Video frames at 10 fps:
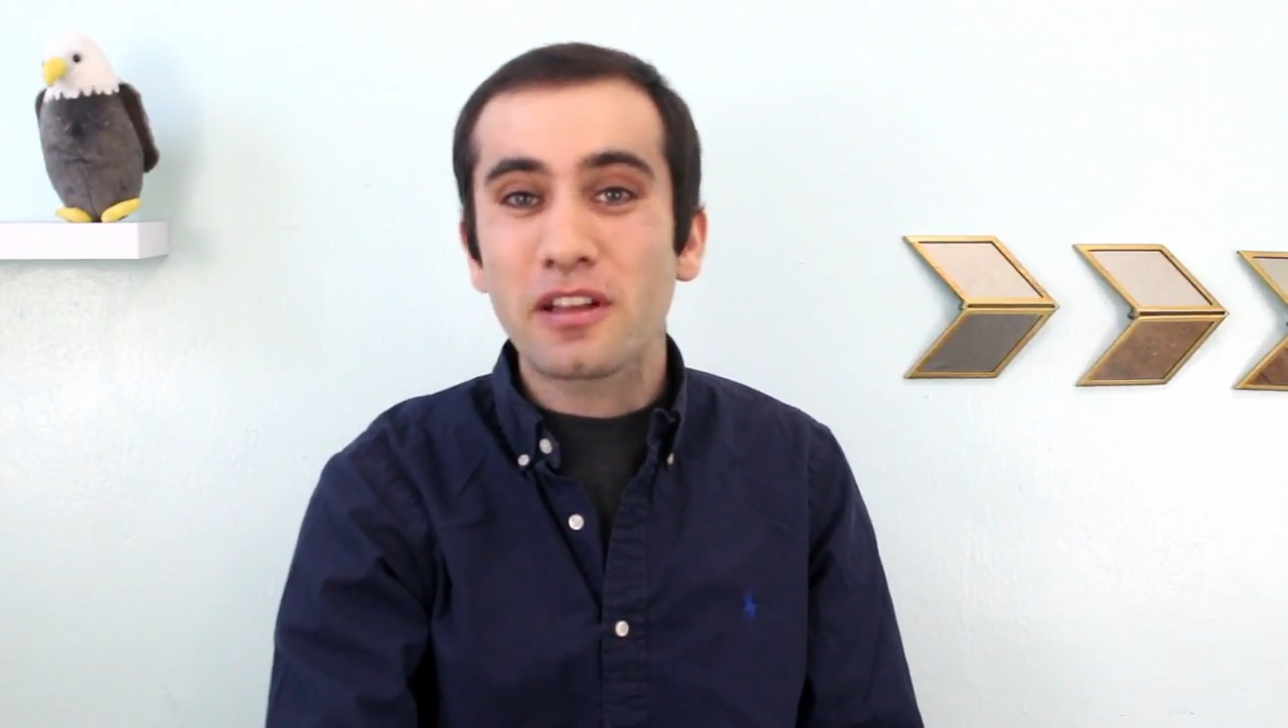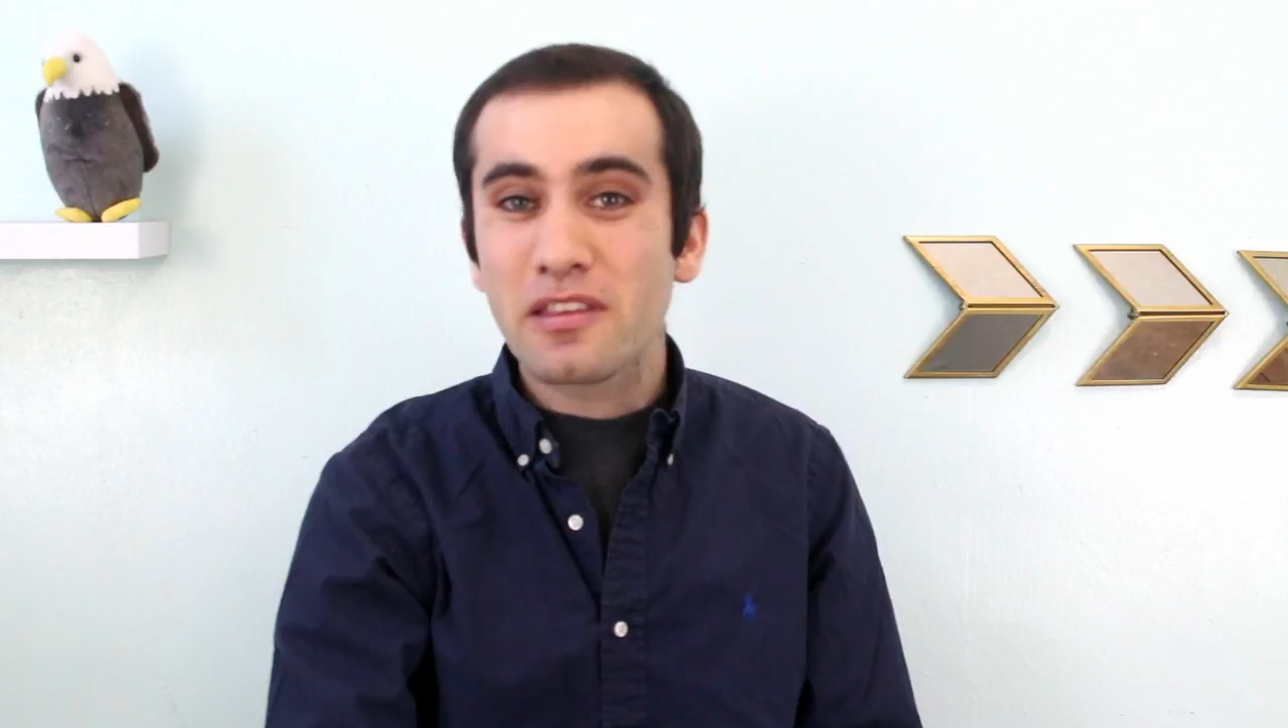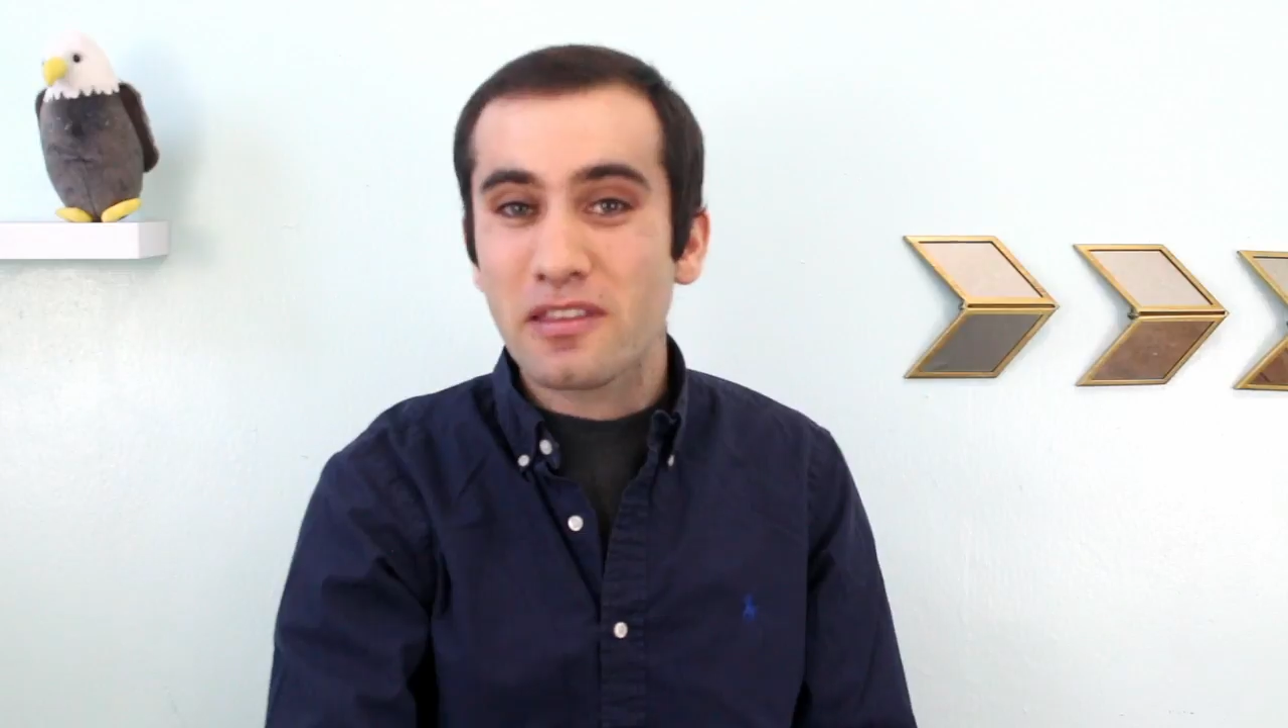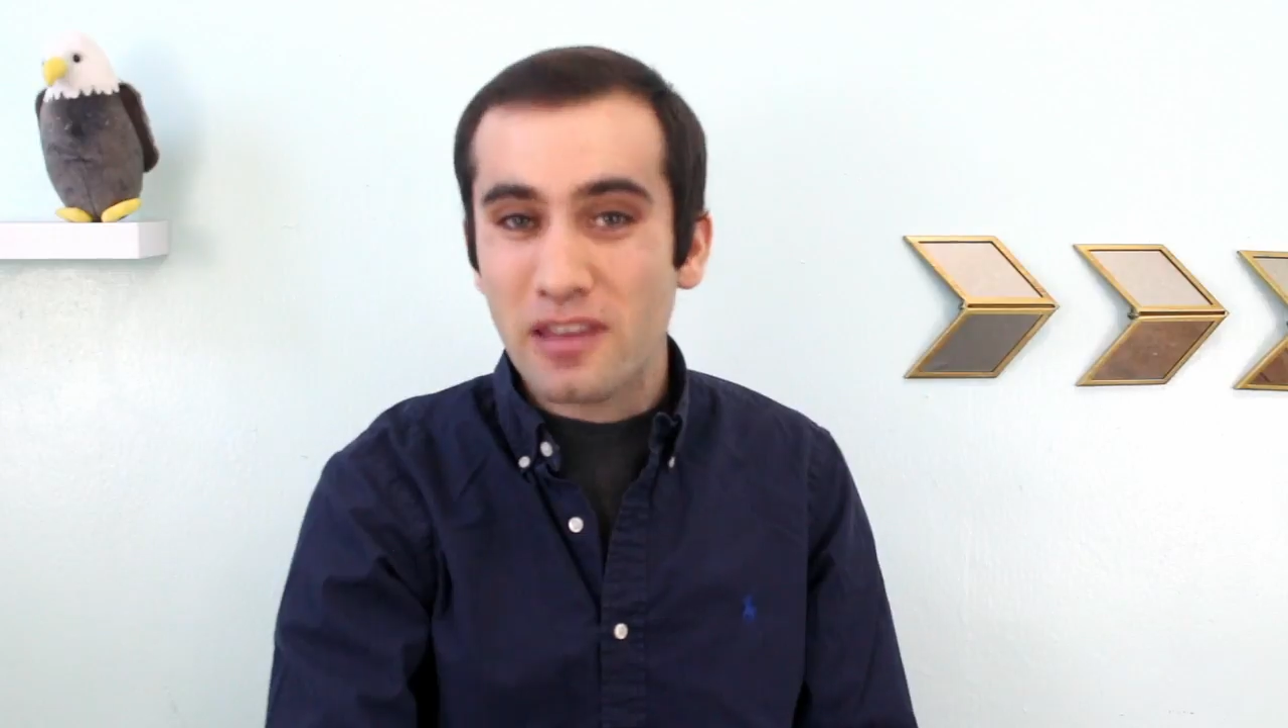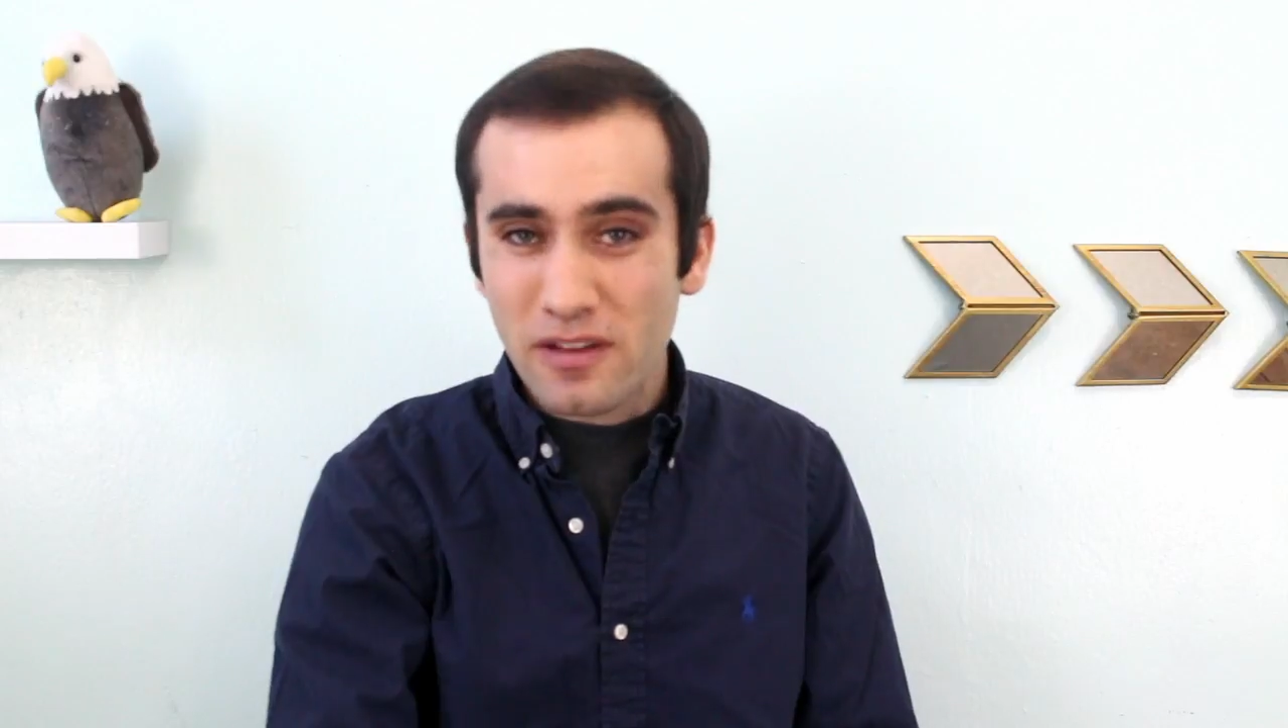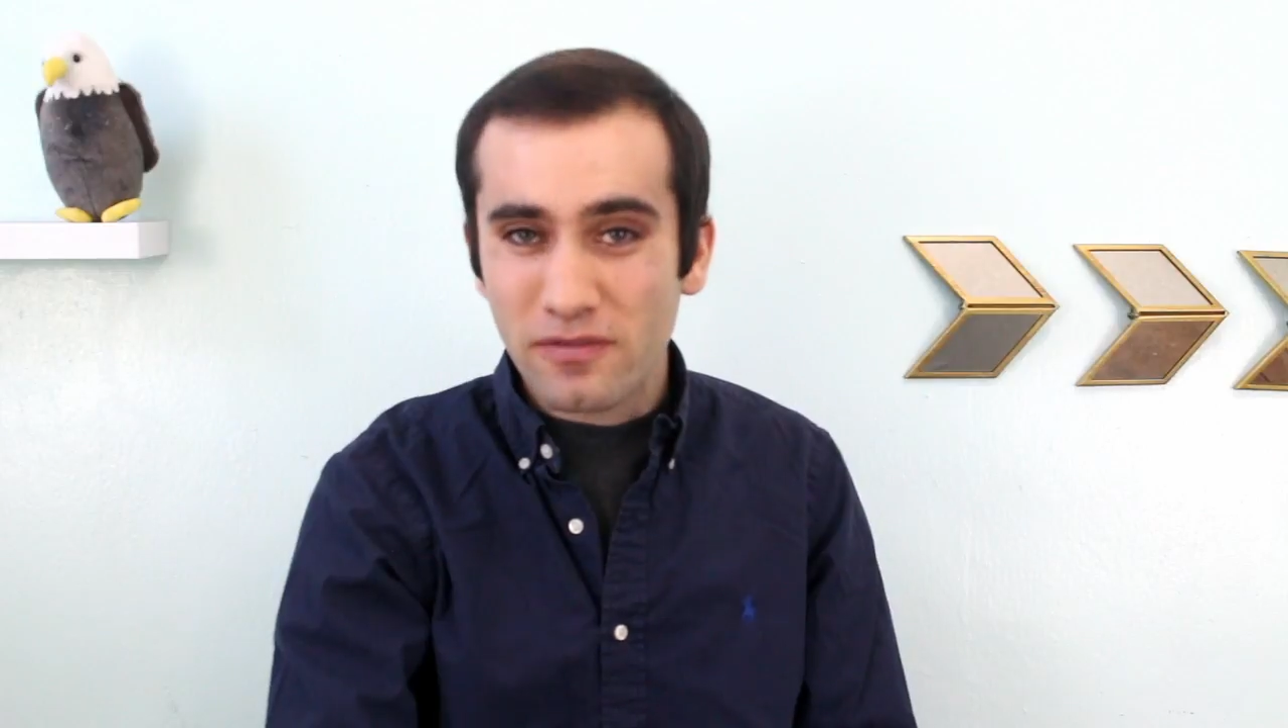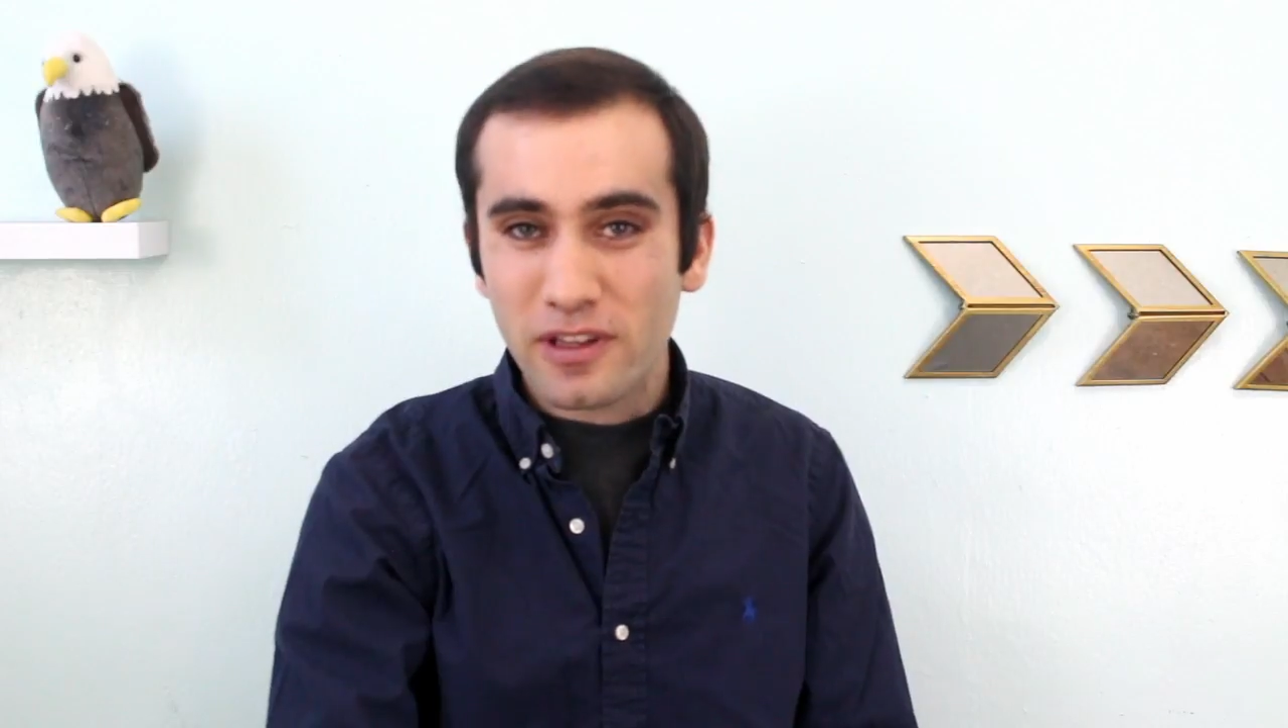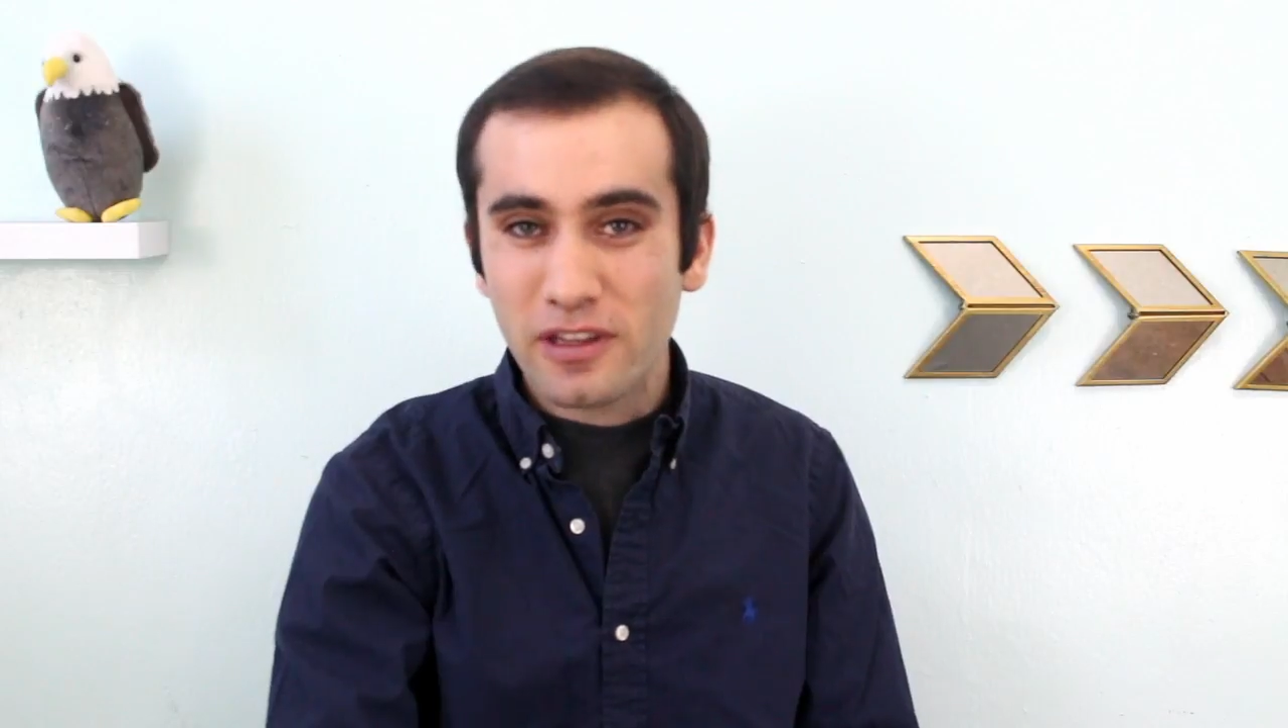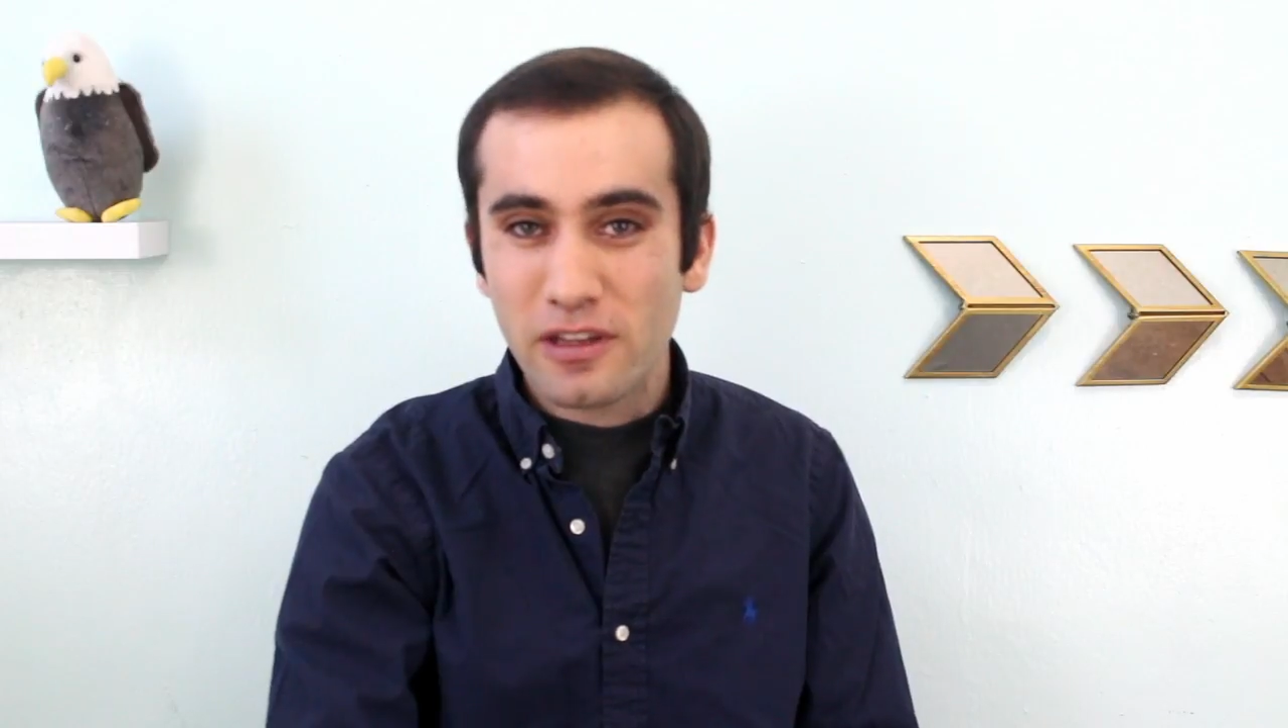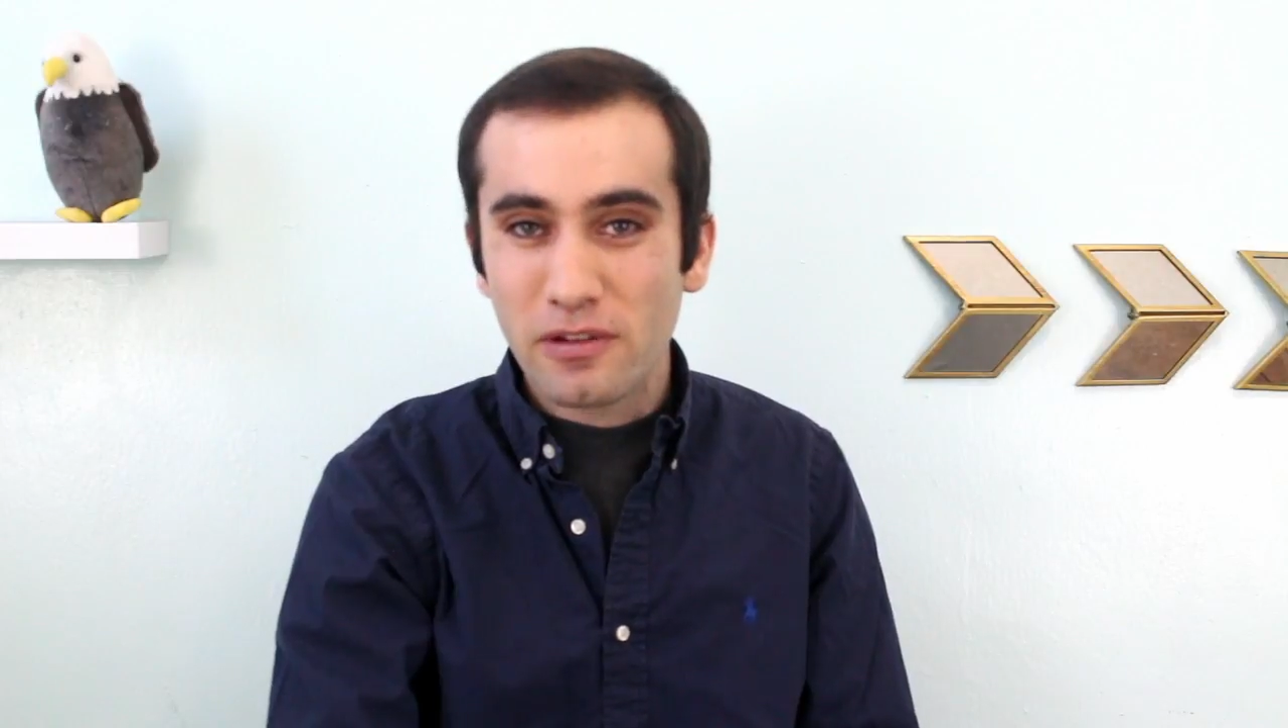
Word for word: conceived in the